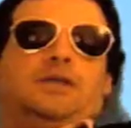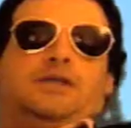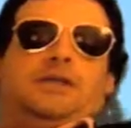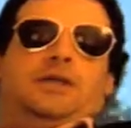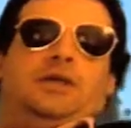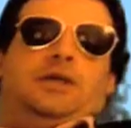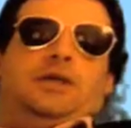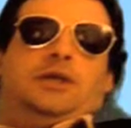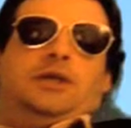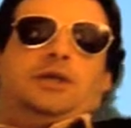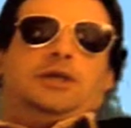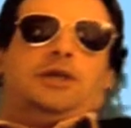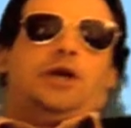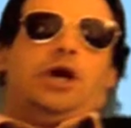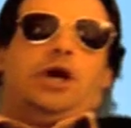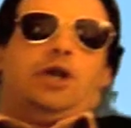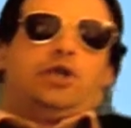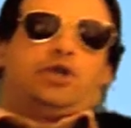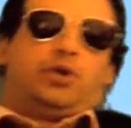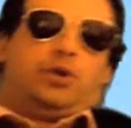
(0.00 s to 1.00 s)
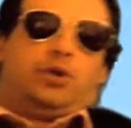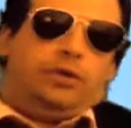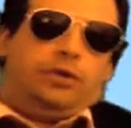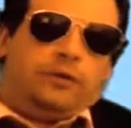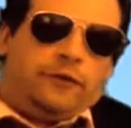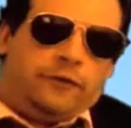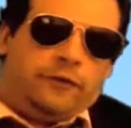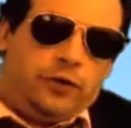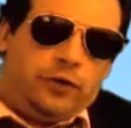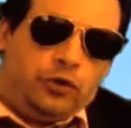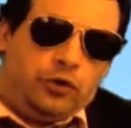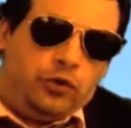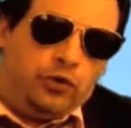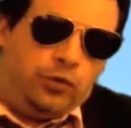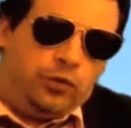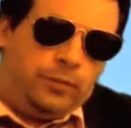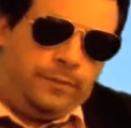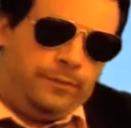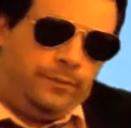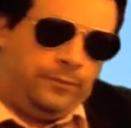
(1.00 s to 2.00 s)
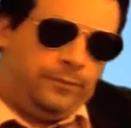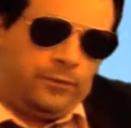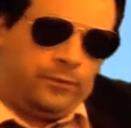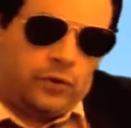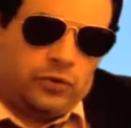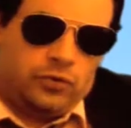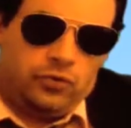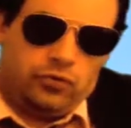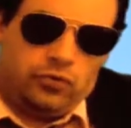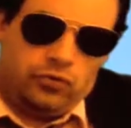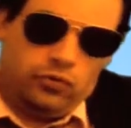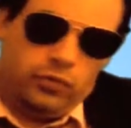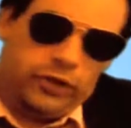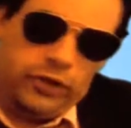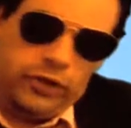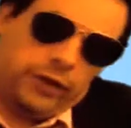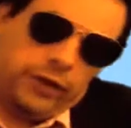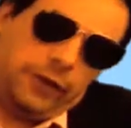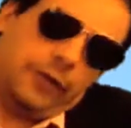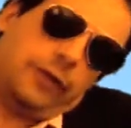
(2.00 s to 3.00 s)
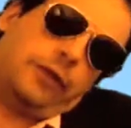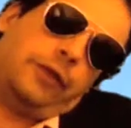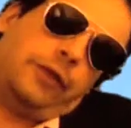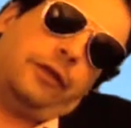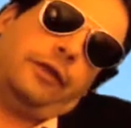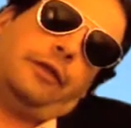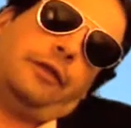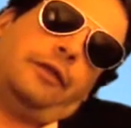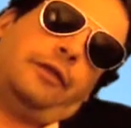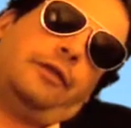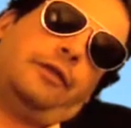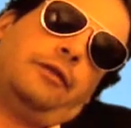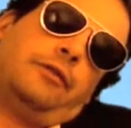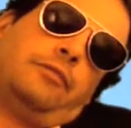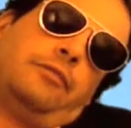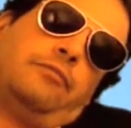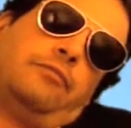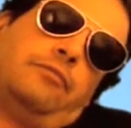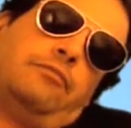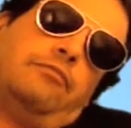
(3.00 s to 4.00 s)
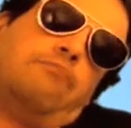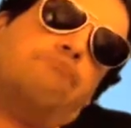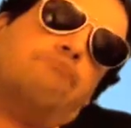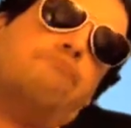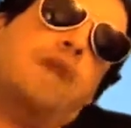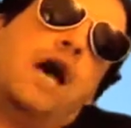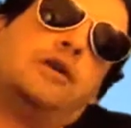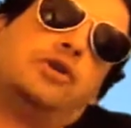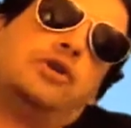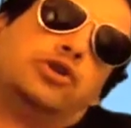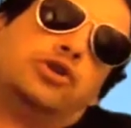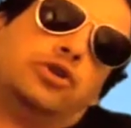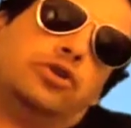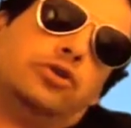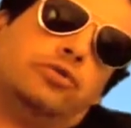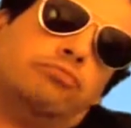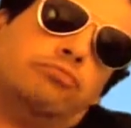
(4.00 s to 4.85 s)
is the Cultural Review with manager